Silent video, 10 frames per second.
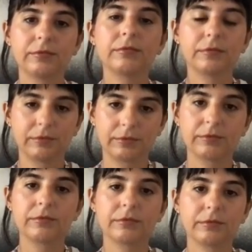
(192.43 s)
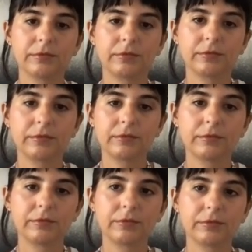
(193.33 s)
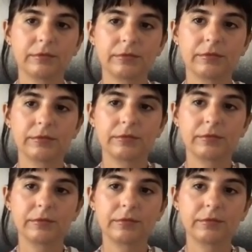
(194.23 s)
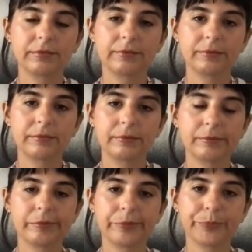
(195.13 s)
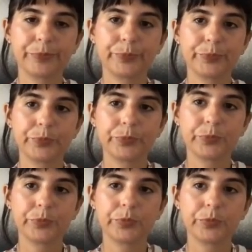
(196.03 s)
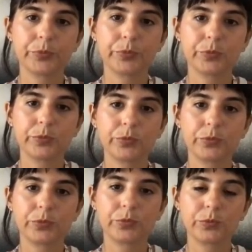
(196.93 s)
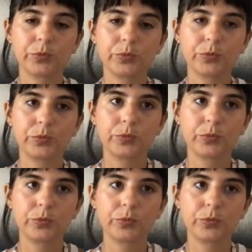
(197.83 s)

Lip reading: [no speech]